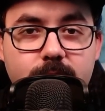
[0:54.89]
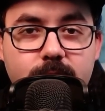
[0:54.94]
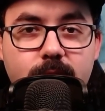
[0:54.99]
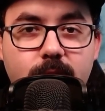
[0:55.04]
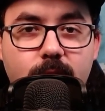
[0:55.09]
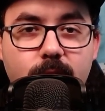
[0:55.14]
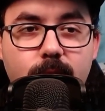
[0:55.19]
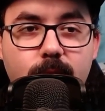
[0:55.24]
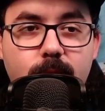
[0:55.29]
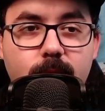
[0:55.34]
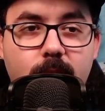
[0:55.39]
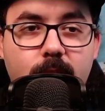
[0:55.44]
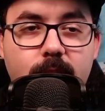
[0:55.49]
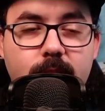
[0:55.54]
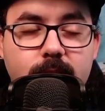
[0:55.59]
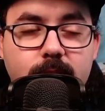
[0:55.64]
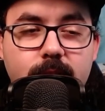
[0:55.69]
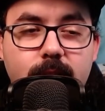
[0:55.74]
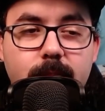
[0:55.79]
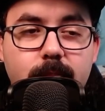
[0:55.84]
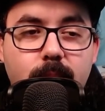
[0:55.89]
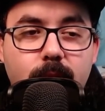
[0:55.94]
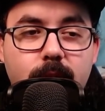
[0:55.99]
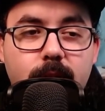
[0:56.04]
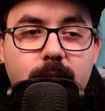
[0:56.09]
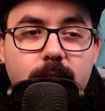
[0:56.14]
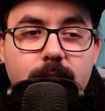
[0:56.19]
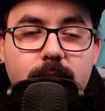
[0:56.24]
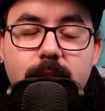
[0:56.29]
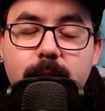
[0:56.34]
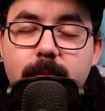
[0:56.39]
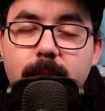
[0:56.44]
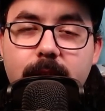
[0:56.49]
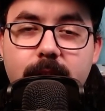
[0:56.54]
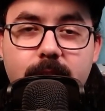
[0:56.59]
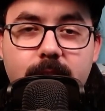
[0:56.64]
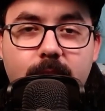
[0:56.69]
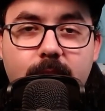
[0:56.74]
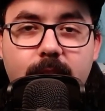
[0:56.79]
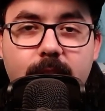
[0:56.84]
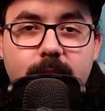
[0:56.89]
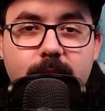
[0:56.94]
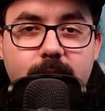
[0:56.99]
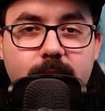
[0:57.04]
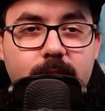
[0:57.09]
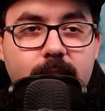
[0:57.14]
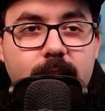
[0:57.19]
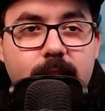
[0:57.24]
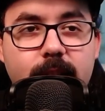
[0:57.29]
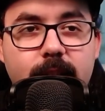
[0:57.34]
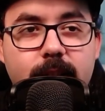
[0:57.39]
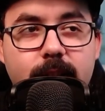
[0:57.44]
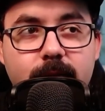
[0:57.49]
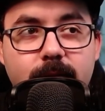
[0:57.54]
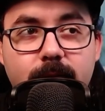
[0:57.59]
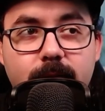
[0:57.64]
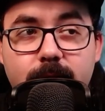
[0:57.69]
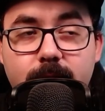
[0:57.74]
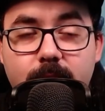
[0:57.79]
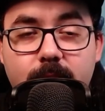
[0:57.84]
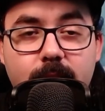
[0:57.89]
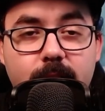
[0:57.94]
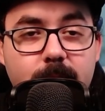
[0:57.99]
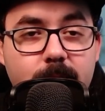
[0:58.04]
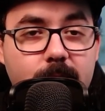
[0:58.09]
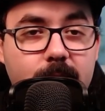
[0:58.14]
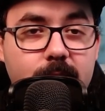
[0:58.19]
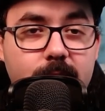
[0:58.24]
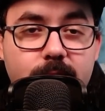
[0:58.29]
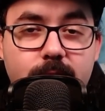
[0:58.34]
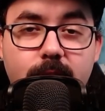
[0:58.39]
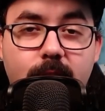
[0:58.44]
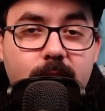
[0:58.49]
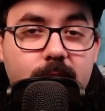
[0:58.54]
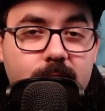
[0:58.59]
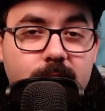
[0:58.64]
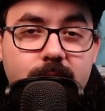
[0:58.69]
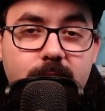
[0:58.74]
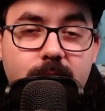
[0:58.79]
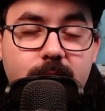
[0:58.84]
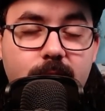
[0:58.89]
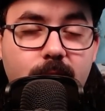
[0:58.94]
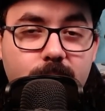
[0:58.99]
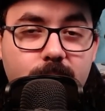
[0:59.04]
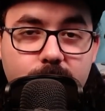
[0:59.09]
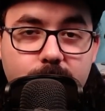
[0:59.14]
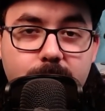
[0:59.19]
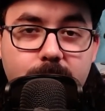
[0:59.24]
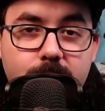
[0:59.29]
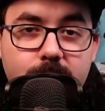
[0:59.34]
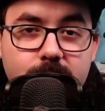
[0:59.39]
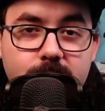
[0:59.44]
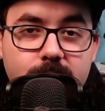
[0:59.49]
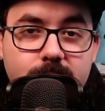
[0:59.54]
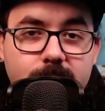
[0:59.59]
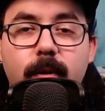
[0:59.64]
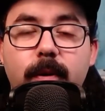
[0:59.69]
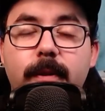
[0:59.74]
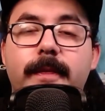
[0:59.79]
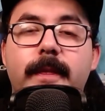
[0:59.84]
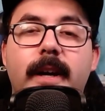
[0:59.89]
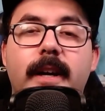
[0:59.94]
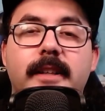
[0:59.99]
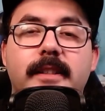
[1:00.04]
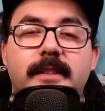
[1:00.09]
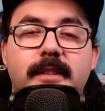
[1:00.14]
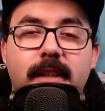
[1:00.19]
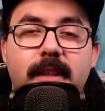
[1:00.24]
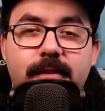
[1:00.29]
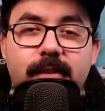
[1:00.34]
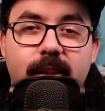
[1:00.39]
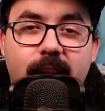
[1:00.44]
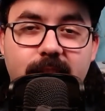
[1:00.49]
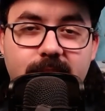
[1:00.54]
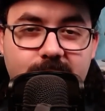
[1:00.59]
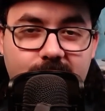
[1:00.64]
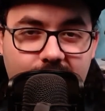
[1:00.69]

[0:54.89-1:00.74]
So at some point he may die and Fred may try to take over the place. With that said, if you guys